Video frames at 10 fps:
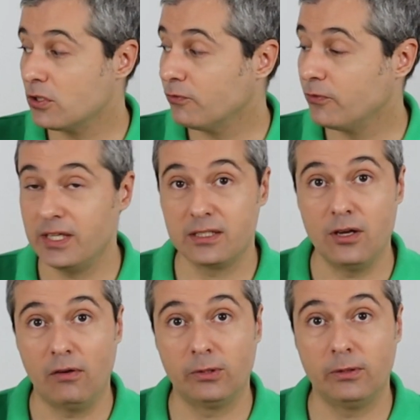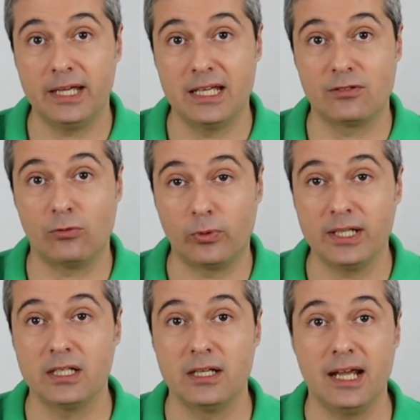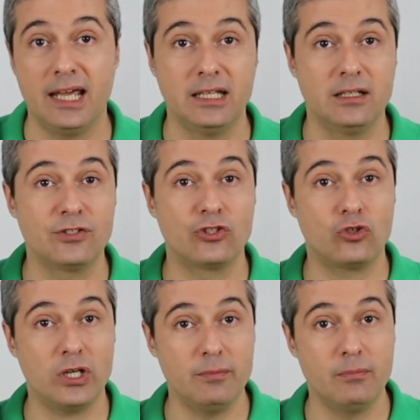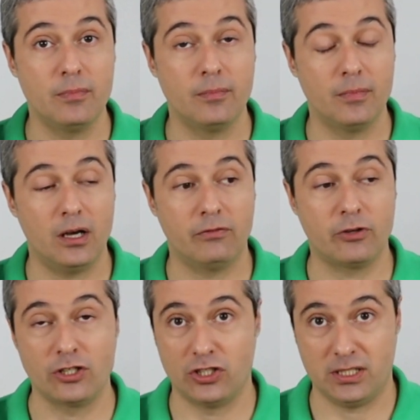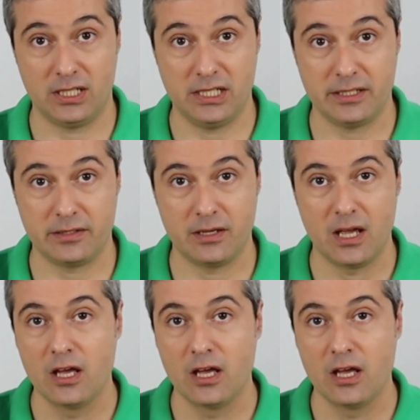of this novel is written in stream of consciousness.